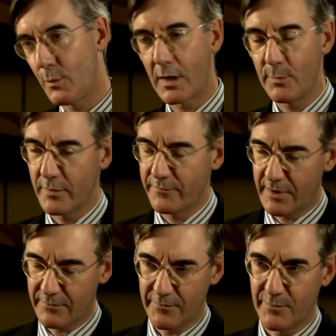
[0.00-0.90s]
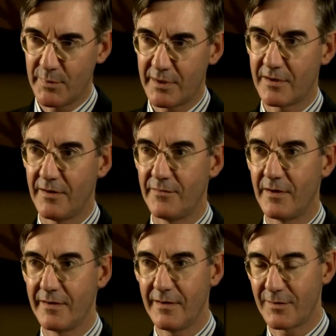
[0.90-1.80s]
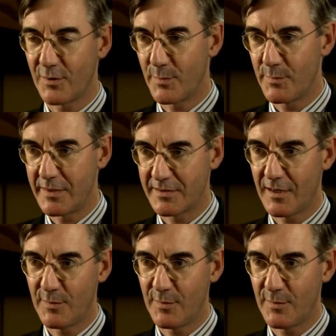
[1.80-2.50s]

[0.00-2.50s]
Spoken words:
Well, I'm all in favour of them being tough and uncompromising.